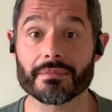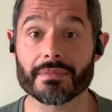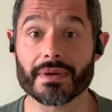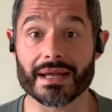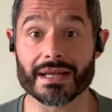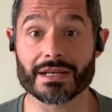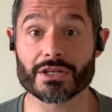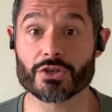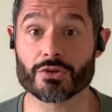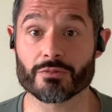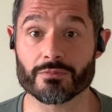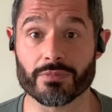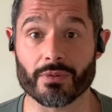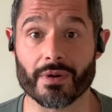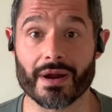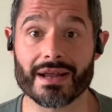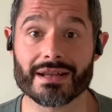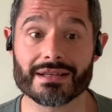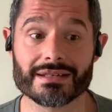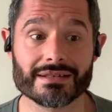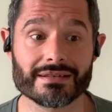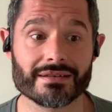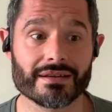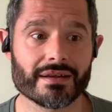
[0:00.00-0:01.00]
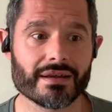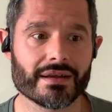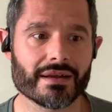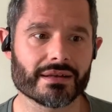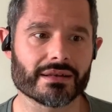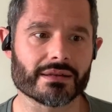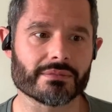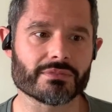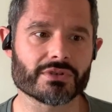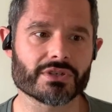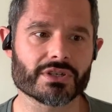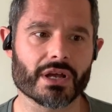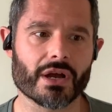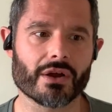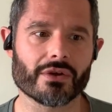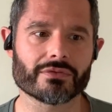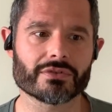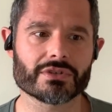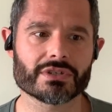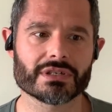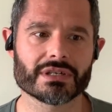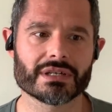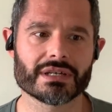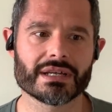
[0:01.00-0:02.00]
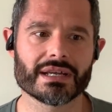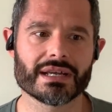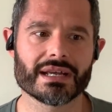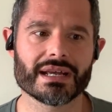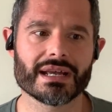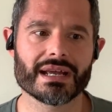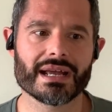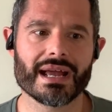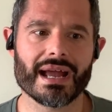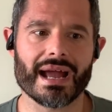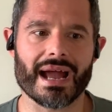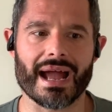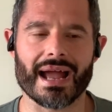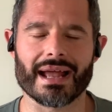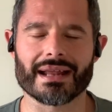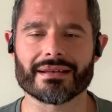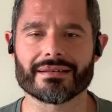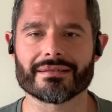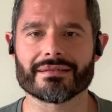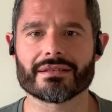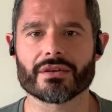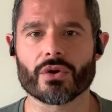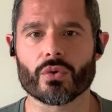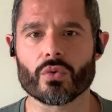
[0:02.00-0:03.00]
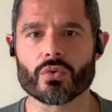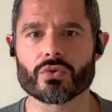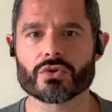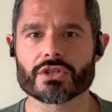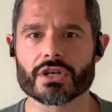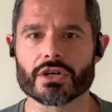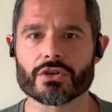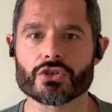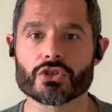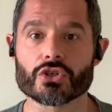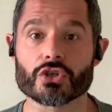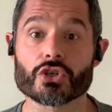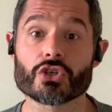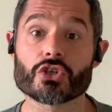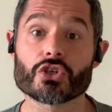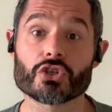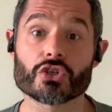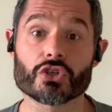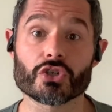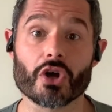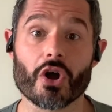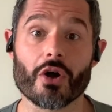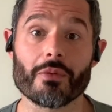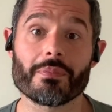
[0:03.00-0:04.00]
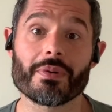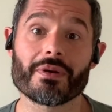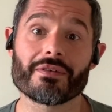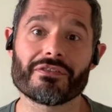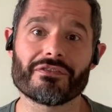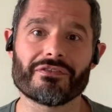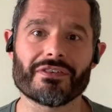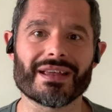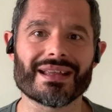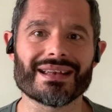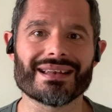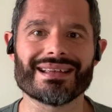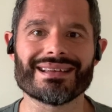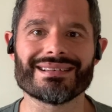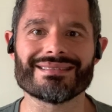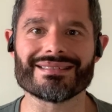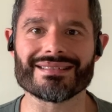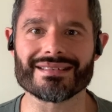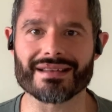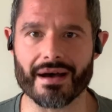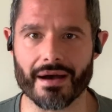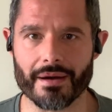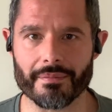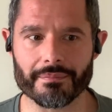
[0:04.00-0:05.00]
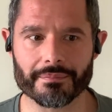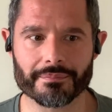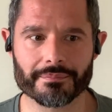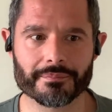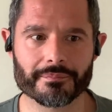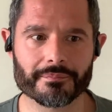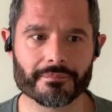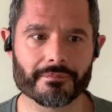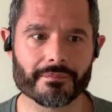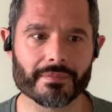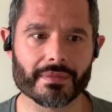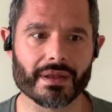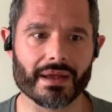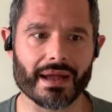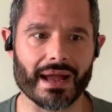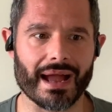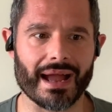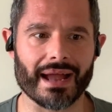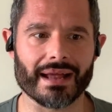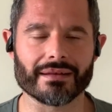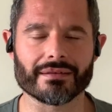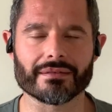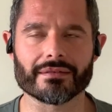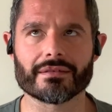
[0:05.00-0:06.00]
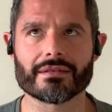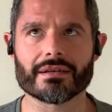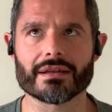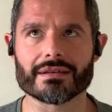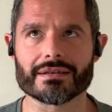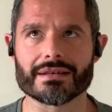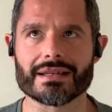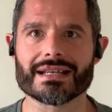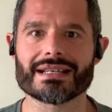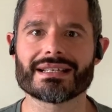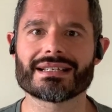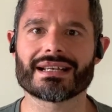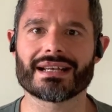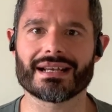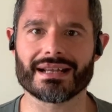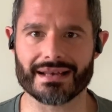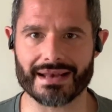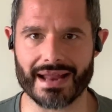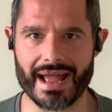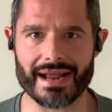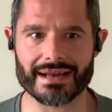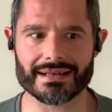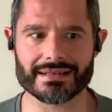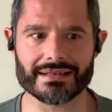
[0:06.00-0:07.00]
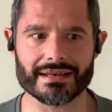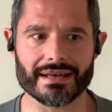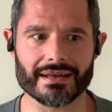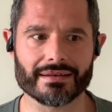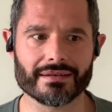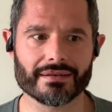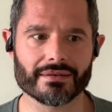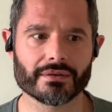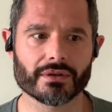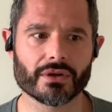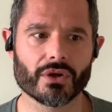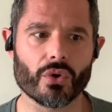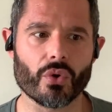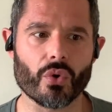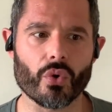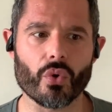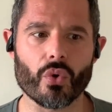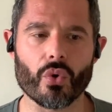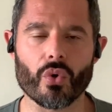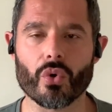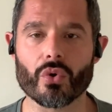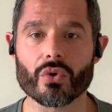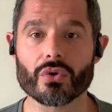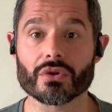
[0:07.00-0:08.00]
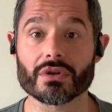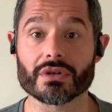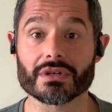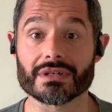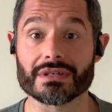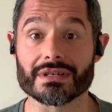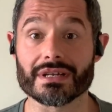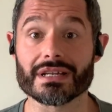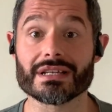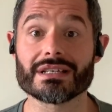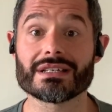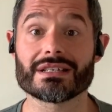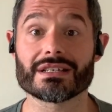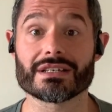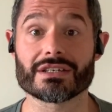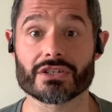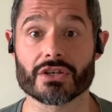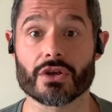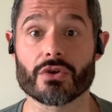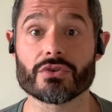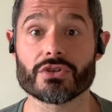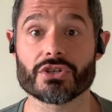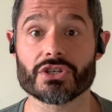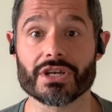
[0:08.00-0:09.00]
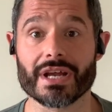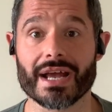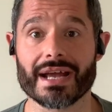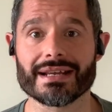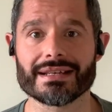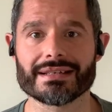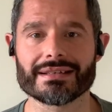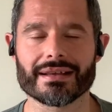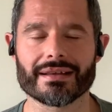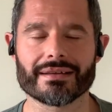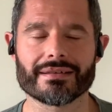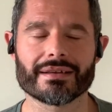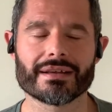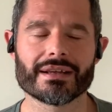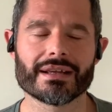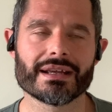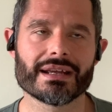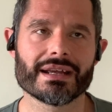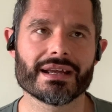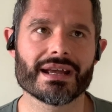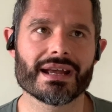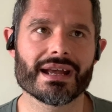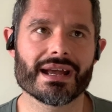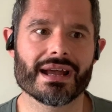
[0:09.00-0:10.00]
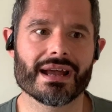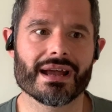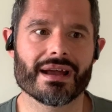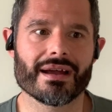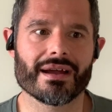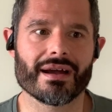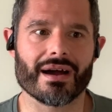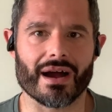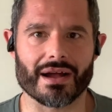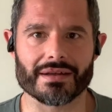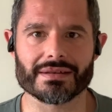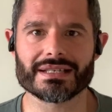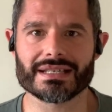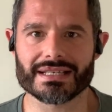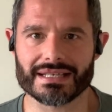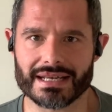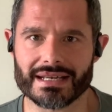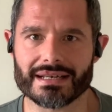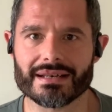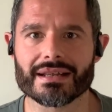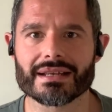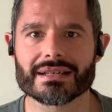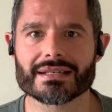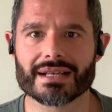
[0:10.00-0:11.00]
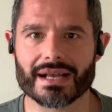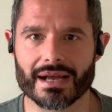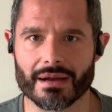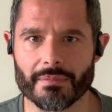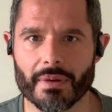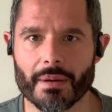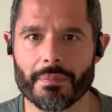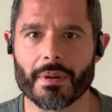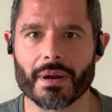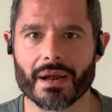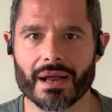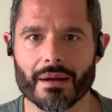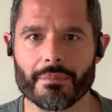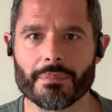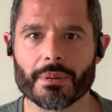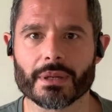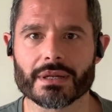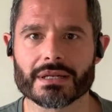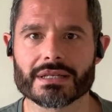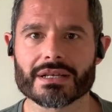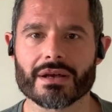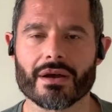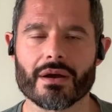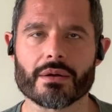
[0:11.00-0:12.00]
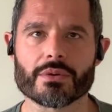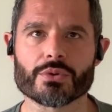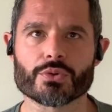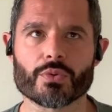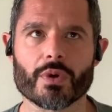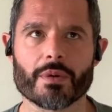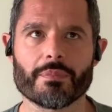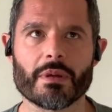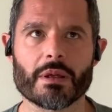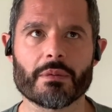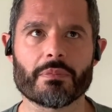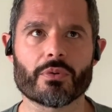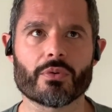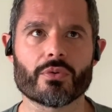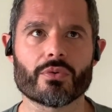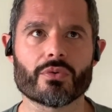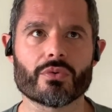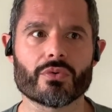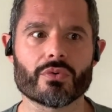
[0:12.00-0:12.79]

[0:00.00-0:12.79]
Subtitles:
express themselves. And also to stop feeling numb and disconnected or disassociated. I see this come up a couple of times where people